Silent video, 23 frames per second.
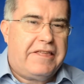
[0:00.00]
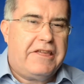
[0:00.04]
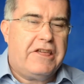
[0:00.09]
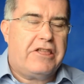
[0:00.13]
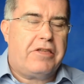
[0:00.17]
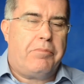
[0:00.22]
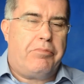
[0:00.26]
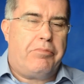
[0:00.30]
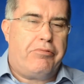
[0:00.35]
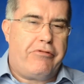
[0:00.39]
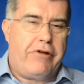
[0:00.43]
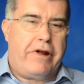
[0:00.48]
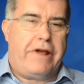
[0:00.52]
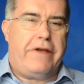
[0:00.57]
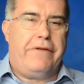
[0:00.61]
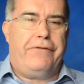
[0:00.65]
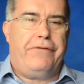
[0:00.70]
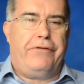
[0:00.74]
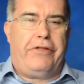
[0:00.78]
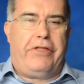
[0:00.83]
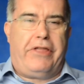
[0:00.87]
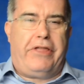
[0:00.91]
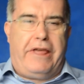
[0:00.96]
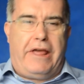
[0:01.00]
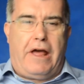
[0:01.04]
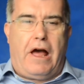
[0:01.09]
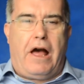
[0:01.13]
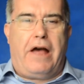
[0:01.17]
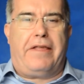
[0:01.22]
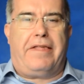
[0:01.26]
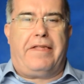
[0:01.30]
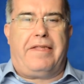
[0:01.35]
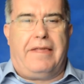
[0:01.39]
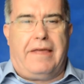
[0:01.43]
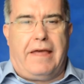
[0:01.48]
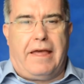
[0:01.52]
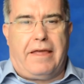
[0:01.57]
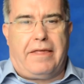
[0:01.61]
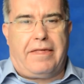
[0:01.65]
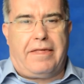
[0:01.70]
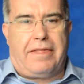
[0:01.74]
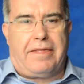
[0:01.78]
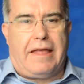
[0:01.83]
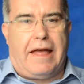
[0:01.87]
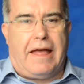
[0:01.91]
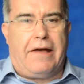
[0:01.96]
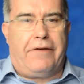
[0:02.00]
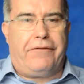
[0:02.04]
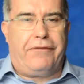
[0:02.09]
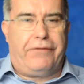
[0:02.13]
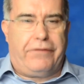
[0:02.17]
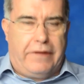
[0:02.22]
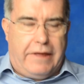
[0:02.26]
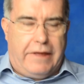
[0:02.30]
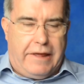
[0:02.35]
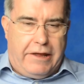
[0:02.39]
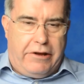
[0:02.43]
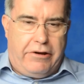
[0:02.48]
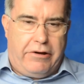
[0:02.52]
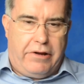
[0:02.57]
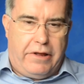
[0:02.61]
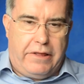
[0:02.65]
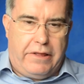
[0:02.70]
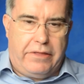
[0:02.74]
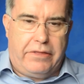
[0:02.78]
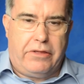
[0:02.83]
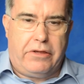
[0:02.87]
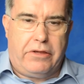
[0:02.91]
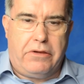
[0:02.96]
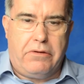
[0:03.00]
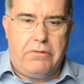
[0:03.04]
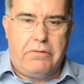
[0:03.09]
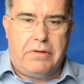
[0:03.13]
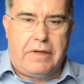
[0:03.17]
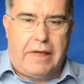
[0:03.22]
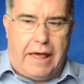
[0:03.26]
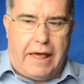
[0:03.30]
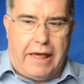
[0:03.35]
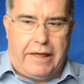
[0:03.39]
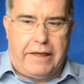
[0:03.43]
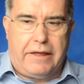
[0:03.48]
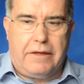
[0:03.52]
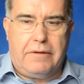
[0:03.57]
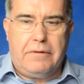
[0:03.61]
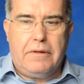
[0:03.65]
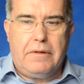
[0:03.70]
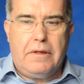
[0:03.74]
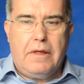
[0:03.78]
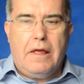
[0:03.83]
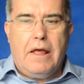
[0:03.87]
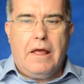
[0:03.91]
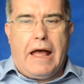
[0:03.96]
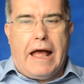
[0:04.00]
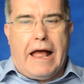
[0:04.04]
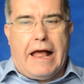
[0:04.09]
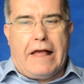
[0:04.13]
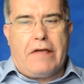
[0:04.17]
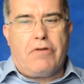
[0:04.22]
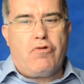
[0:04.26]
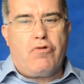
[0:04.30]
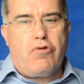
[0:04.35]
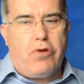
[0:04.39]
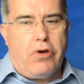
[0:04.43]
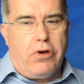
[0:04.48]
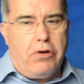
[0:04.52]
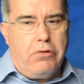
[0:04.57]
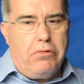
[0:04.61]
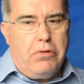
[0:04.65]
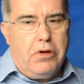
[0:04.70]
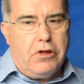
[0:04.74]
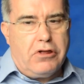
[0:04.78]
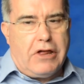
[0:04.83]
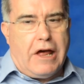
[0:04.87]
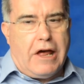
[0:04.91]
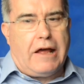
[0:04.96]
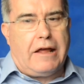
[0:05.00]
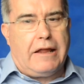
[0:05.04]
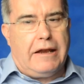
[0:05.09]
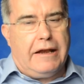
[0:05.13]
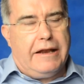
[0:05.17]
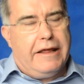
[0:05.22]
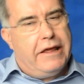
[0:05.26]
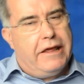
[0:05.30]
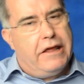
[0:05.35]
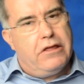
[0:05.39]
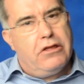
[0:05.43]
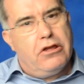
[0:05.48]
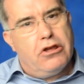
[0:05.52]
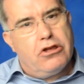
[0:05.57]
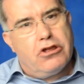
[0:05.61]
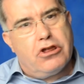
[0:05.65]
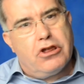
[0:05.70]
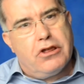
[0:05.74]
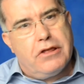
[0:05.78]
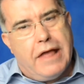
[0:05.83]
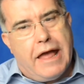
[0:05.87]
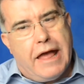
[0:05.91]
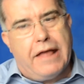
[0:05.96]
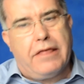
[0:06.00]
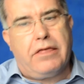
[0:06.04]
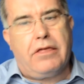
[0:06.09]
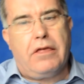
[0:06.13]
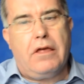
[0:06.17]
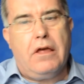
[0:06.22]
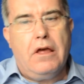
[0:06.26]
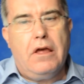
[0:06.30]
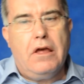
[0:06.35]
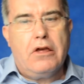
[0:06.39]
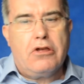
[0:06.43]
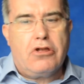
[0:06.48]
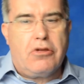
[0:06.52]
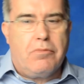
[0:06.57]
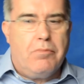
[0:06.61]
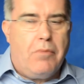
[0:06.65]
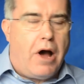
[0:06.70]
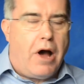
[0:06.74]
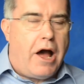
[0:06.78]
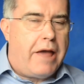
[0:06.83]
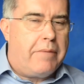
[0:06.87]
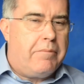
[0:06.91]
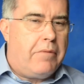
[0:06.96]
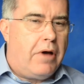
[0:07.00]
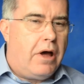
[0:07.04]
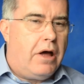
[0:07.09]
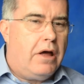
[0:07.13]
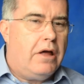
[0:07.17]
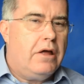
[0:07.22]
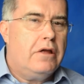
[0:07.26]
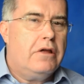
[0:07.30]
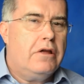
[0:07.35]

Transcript: you to pray for the ICS staff here in the UK. Andrew, Jacqueline, Jeanette, Jemima,